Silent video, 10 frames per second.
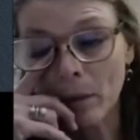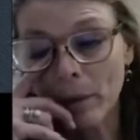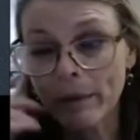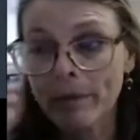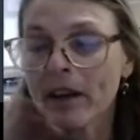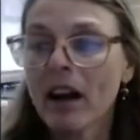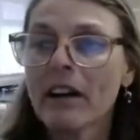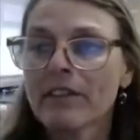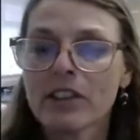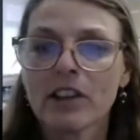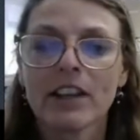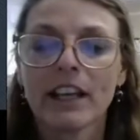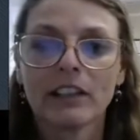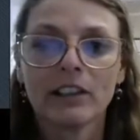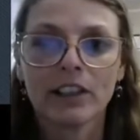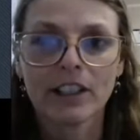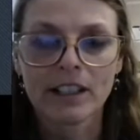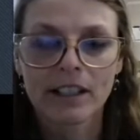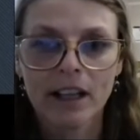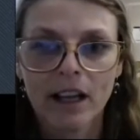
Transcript: wipe it off so that it looks